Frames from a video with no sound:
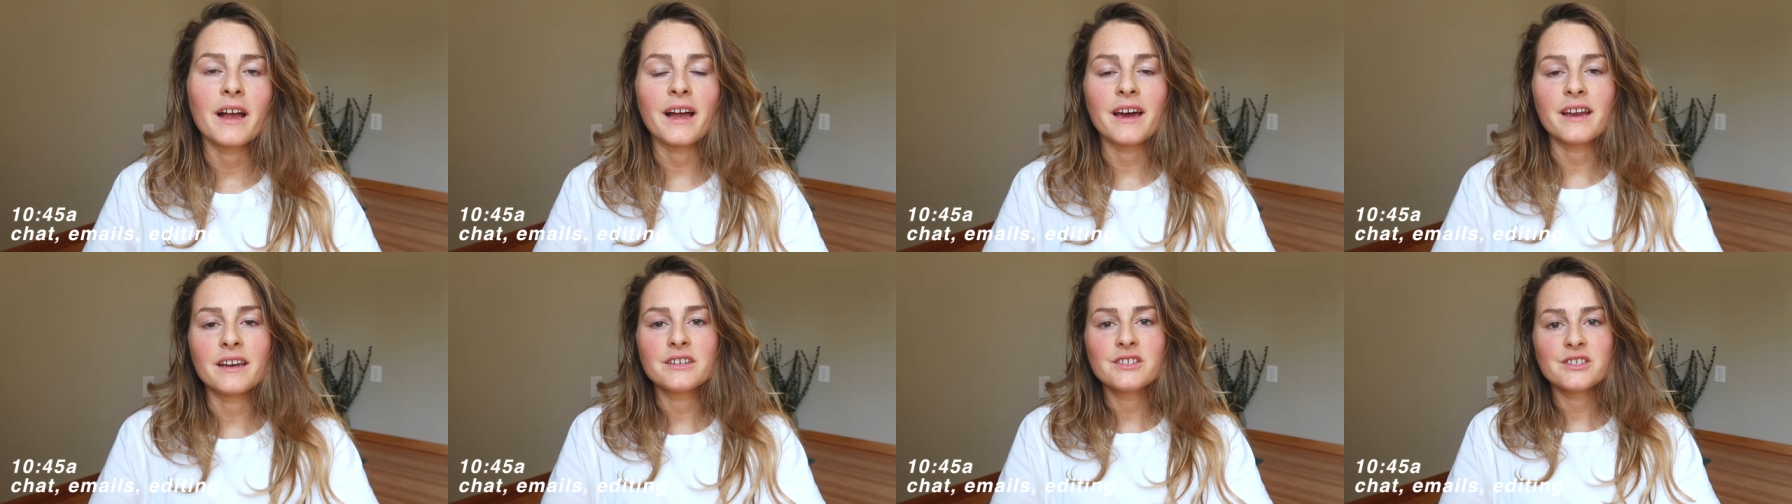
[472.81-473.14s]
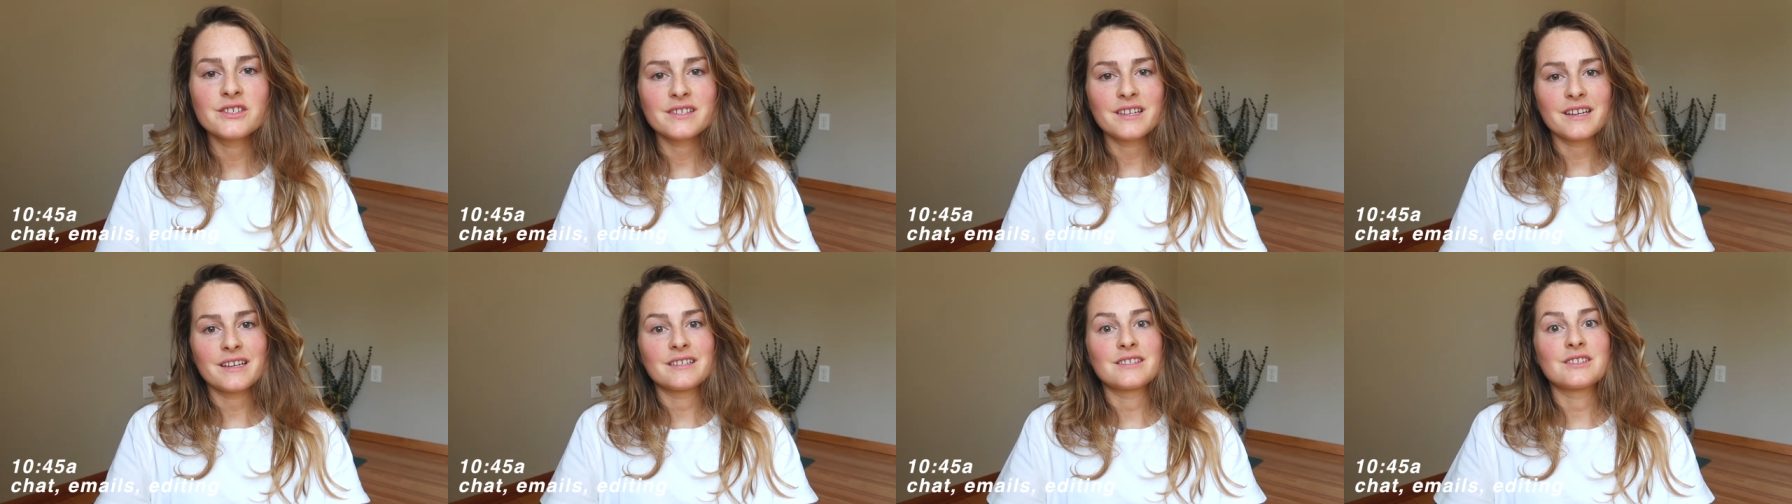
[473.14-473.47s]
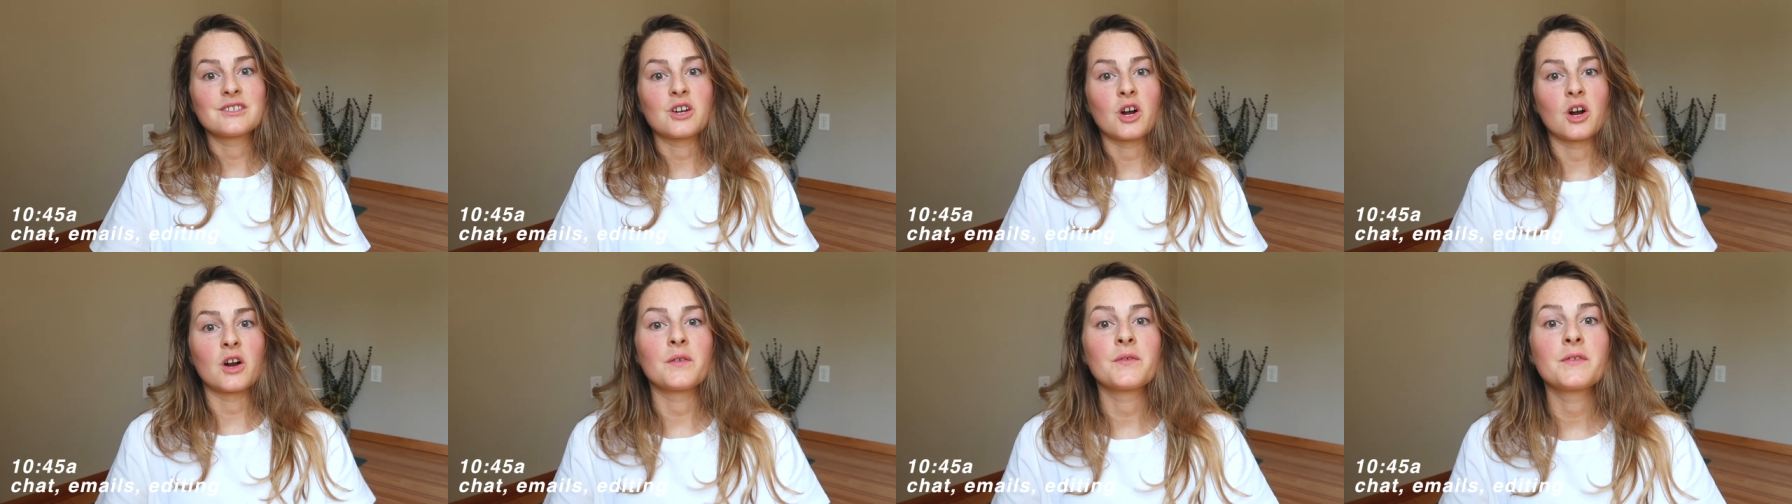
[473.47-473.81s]
I kind of just like
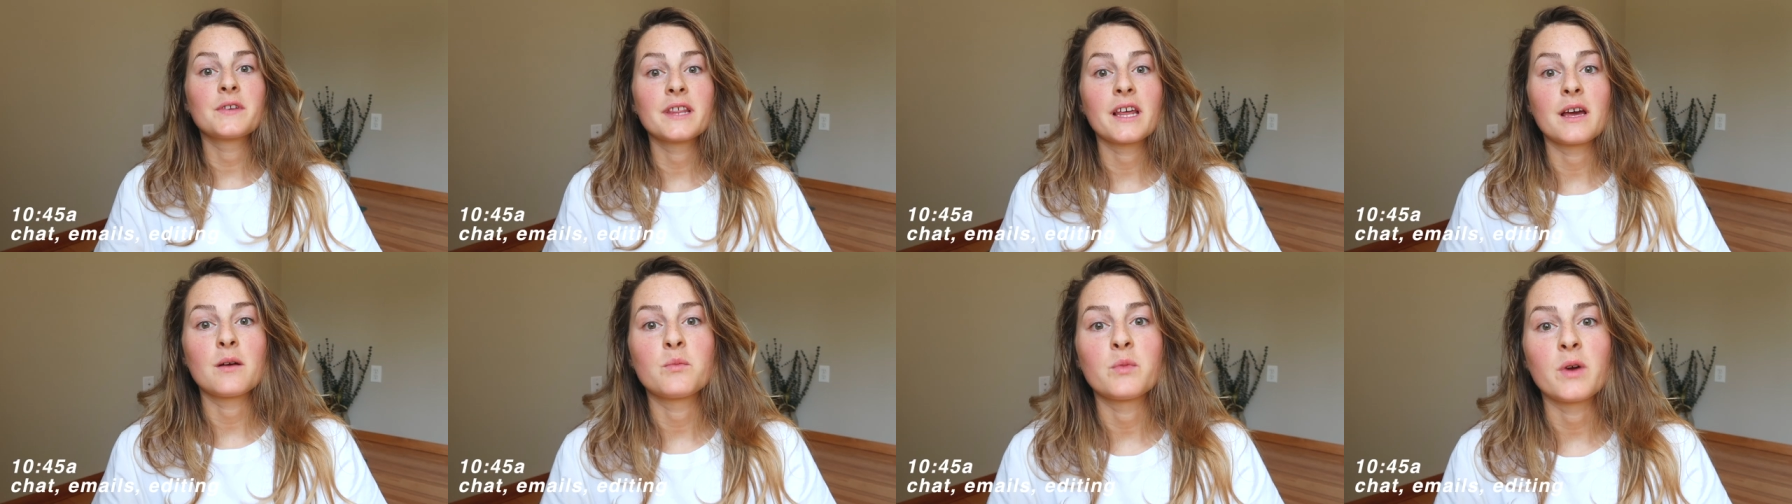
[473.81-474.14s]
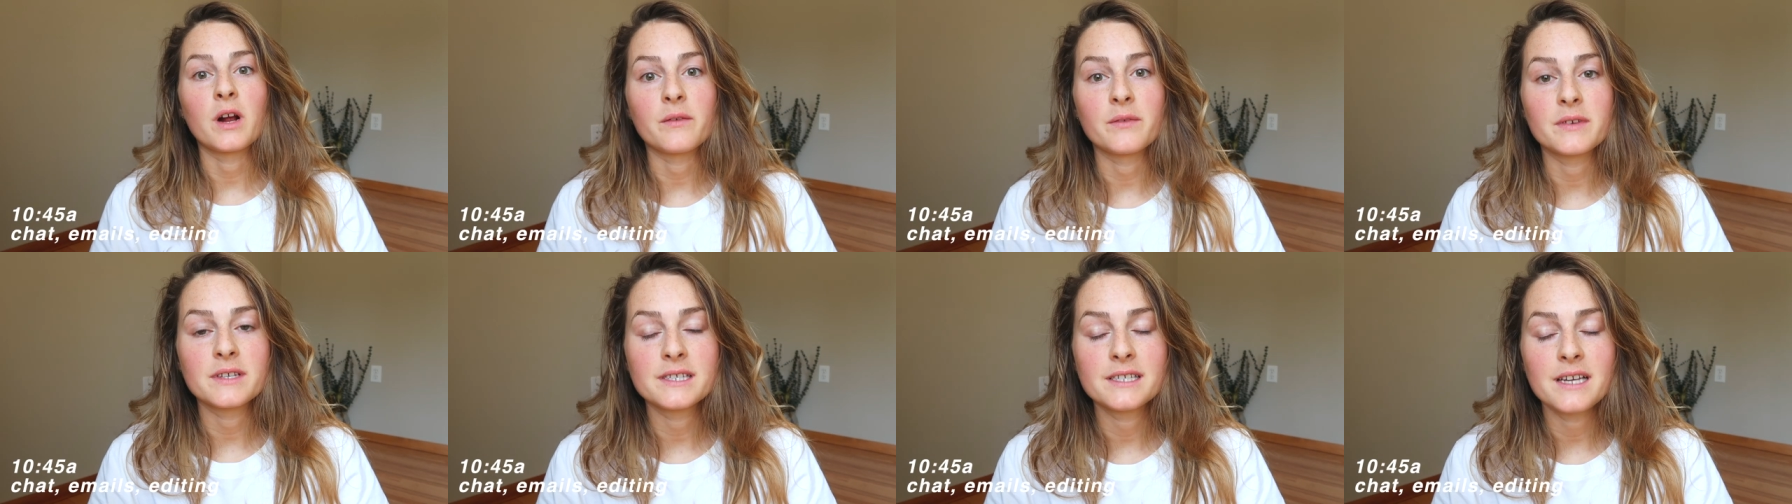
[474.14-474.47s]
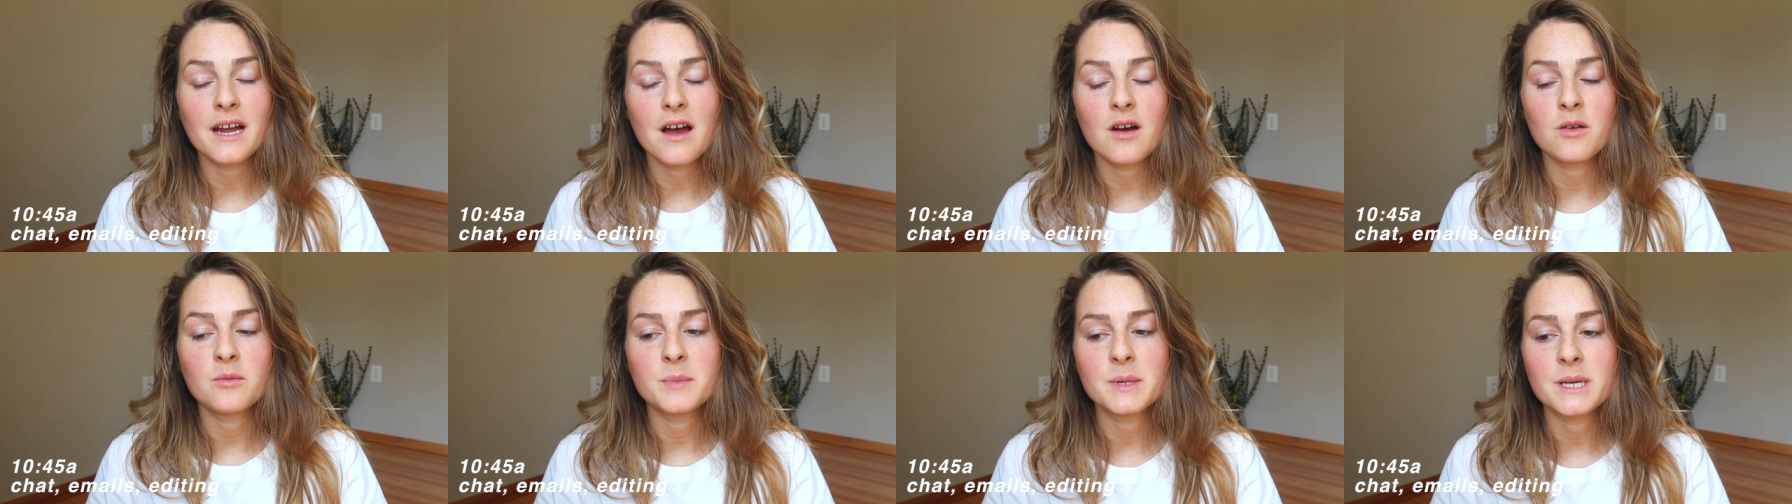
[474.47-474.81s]
scarfed that breakfast
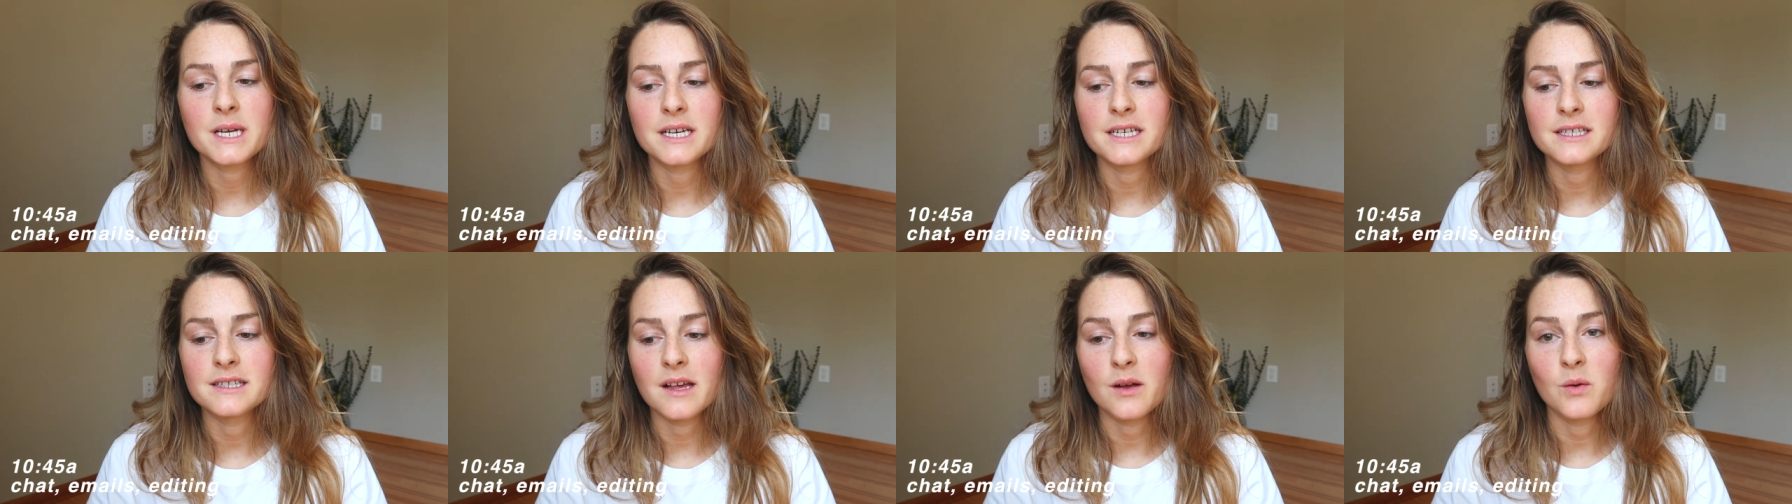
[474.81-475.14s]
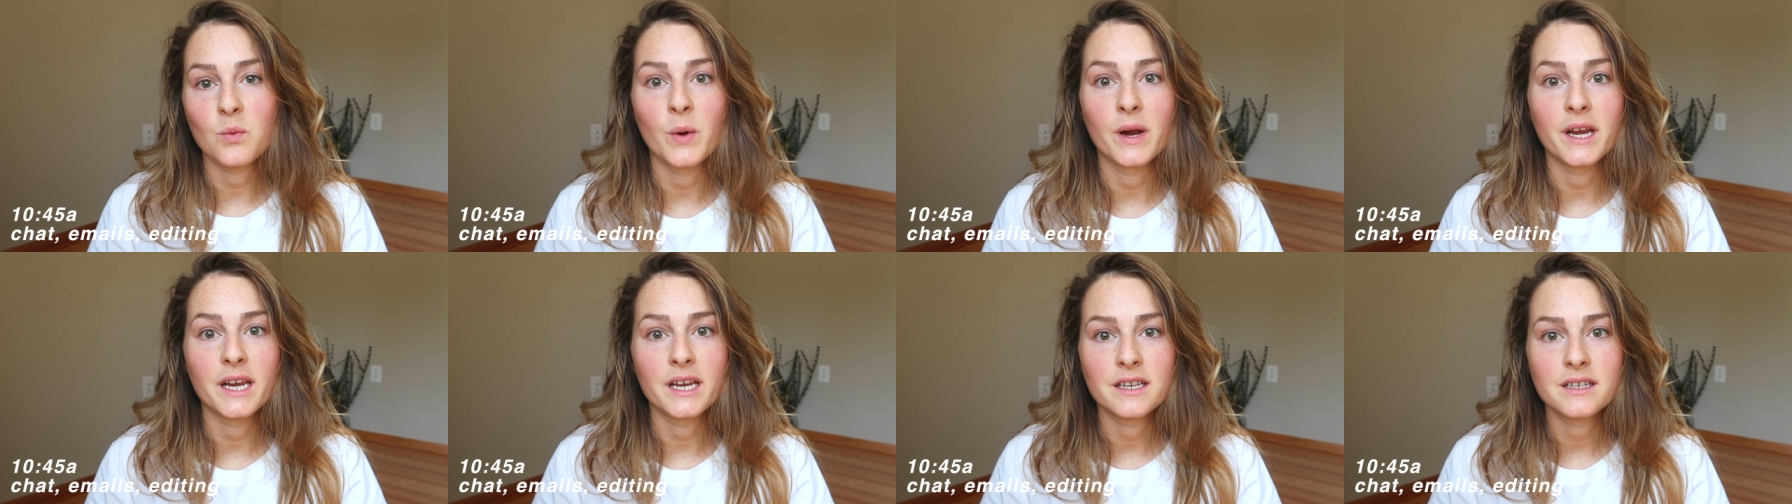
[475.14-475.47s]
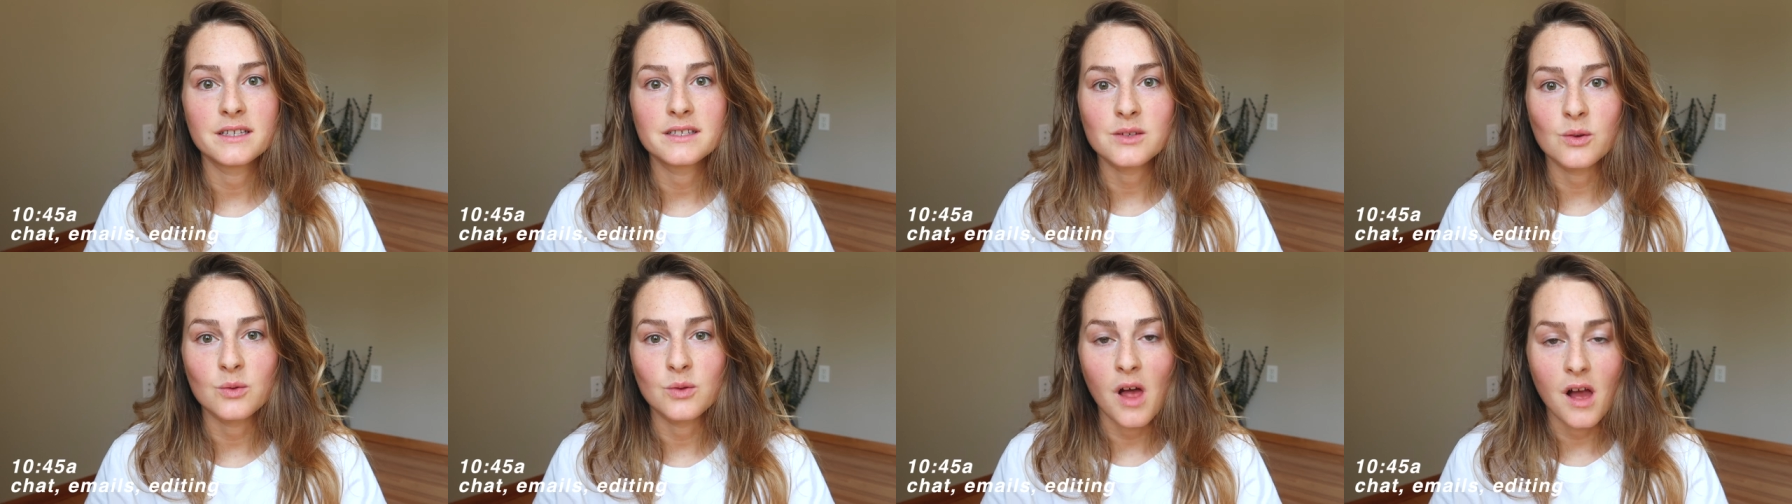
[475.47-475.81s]
down because I
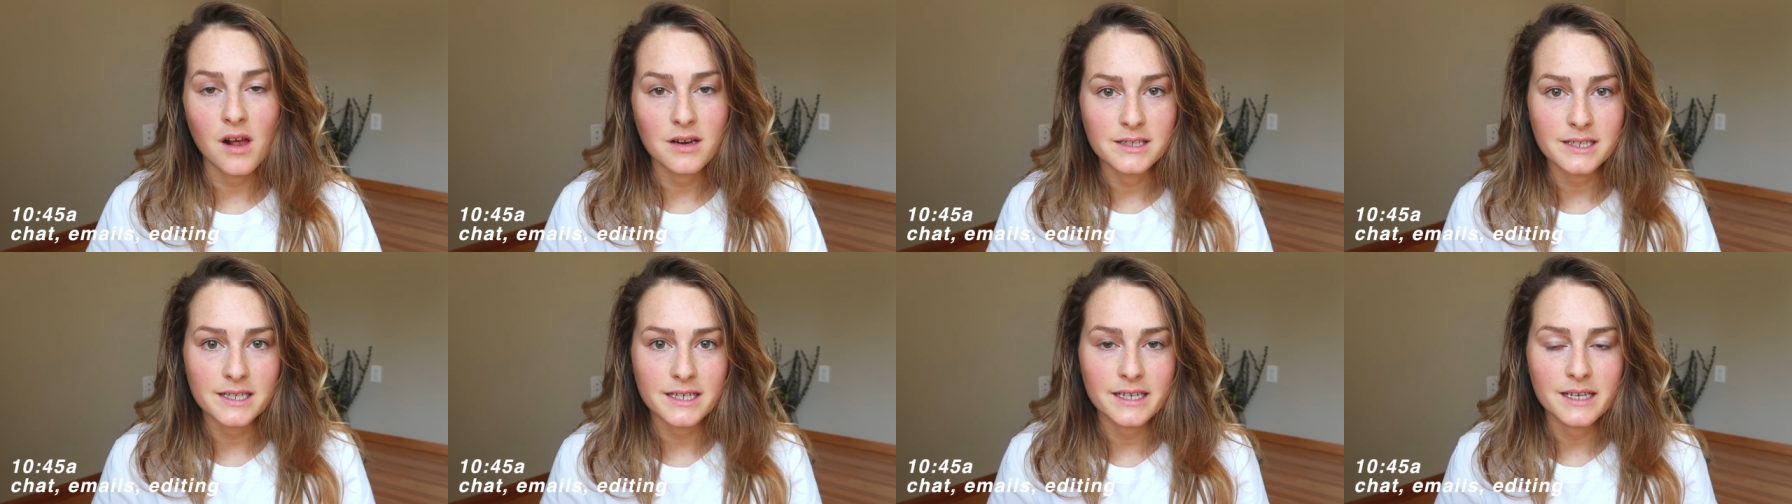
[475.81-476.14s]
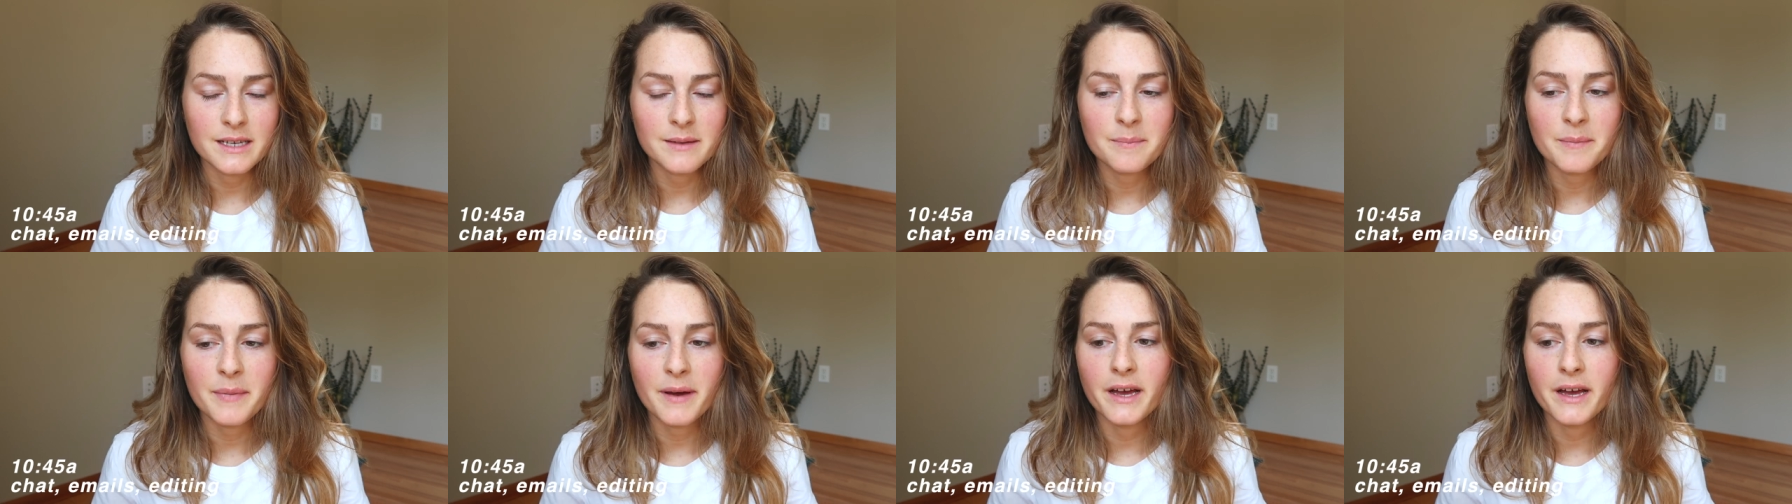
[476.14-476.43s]
waited so long to eat,